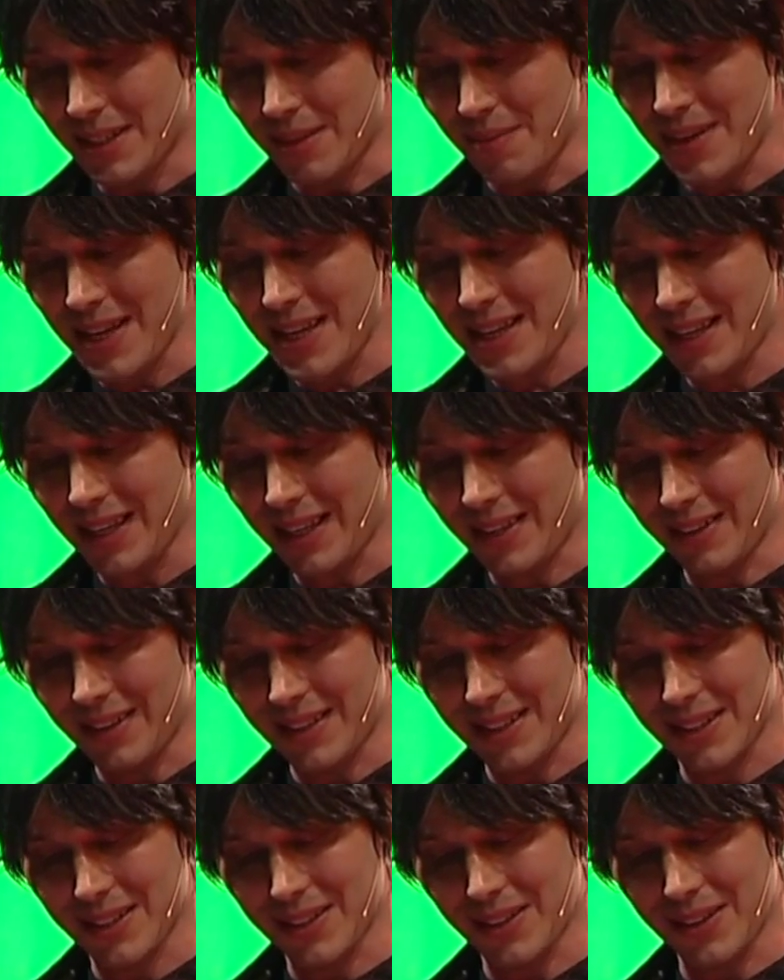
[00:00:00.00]
To me, it
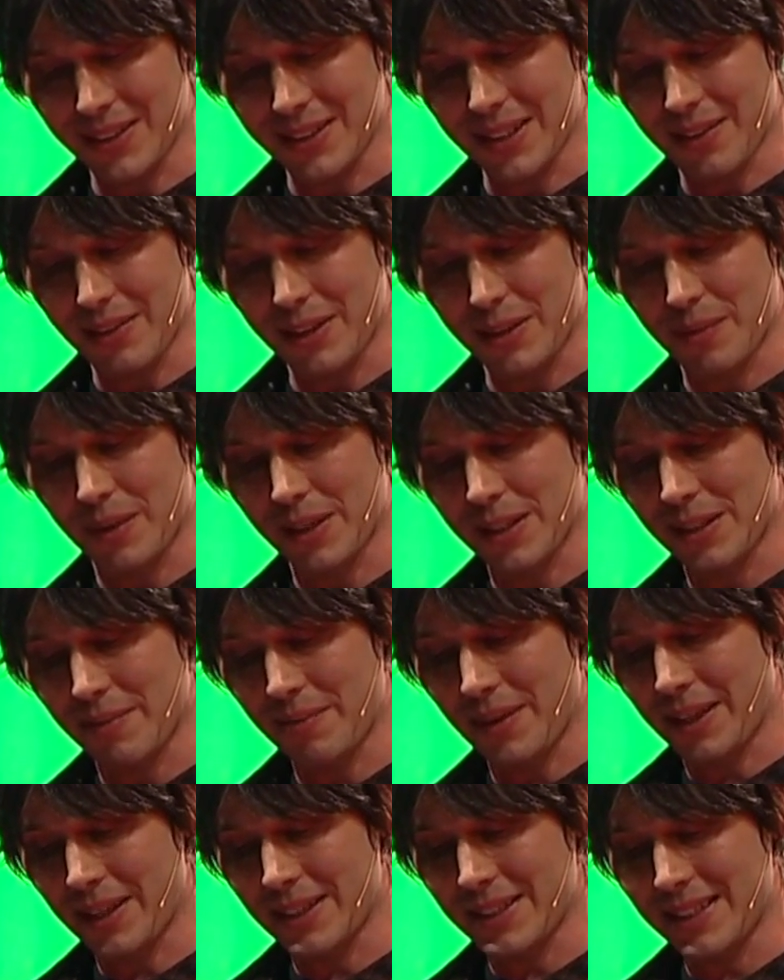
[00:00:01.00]
underscores our
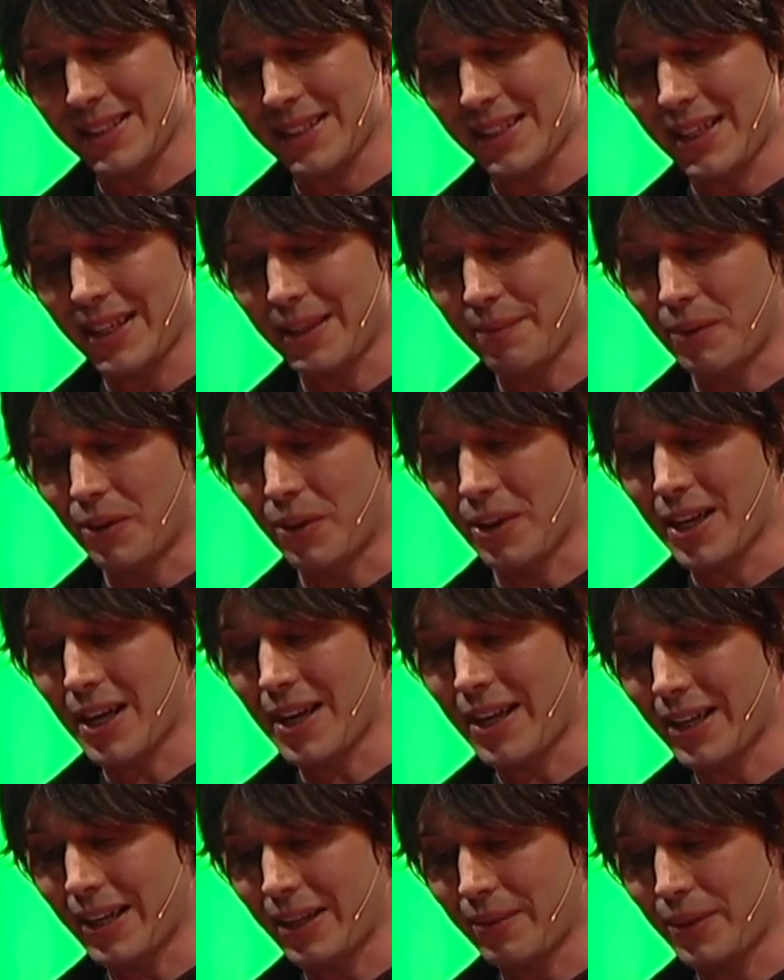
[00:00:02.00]
responsibility to deal more
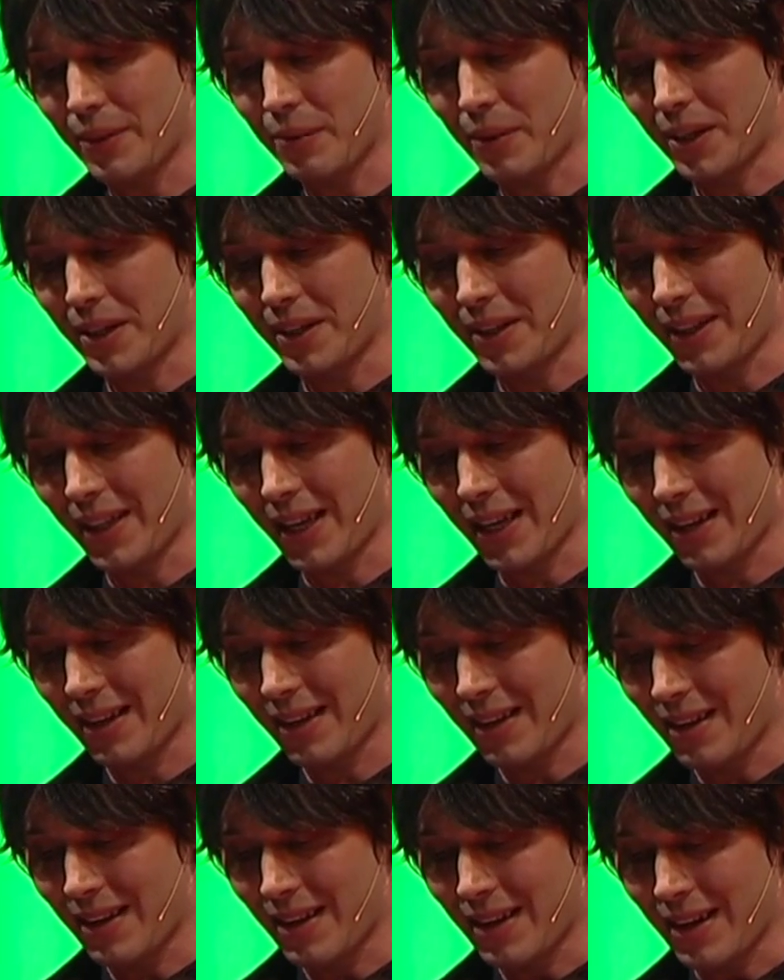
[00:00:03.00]
kindly with one another
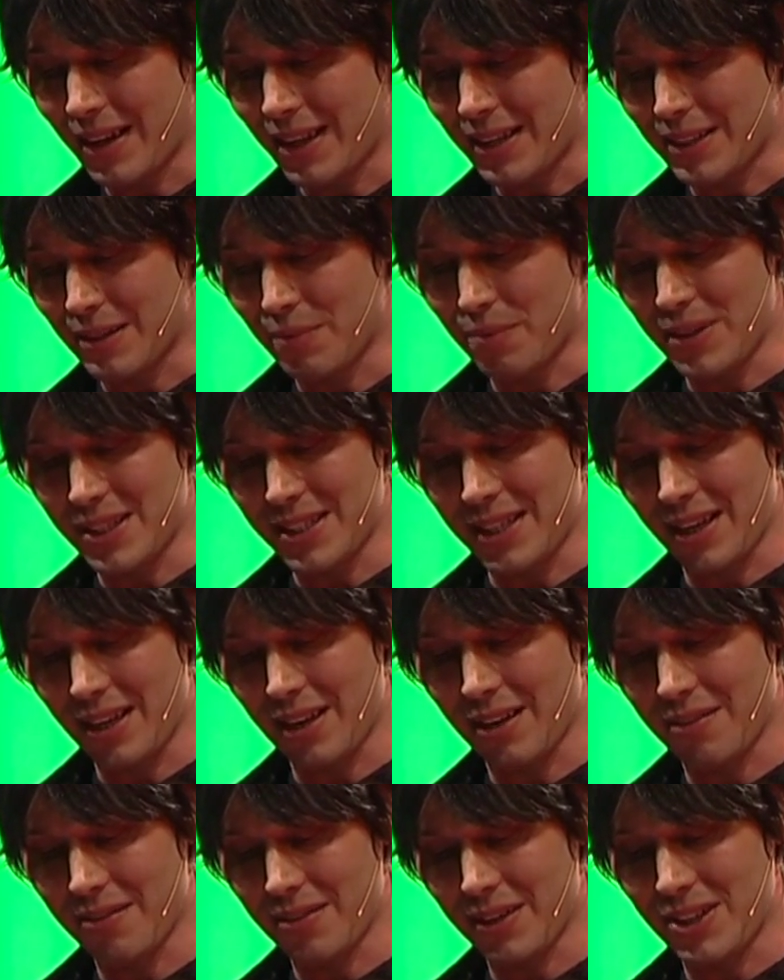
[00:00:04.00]
and to
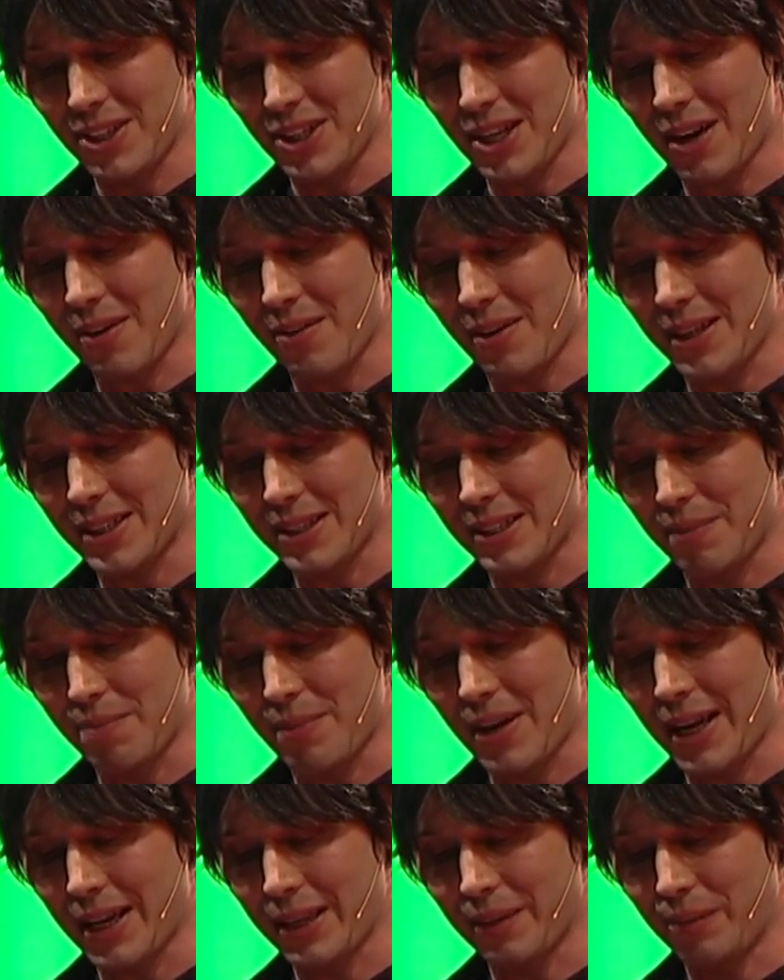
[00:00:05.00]
preserve and cherish the
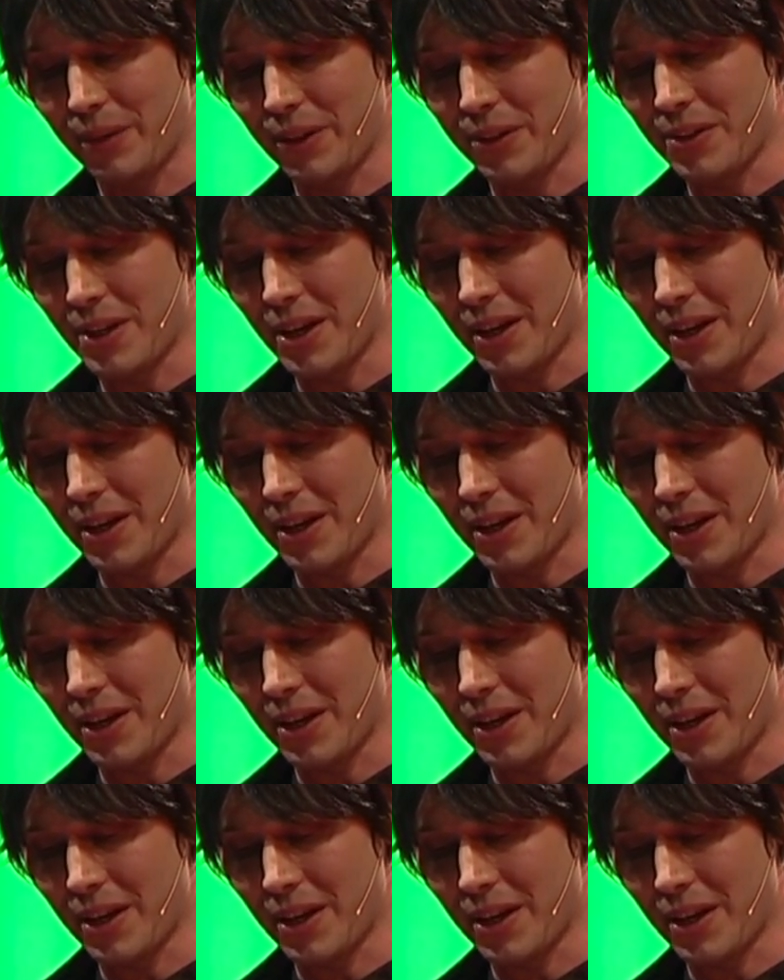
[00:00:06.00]
pale blue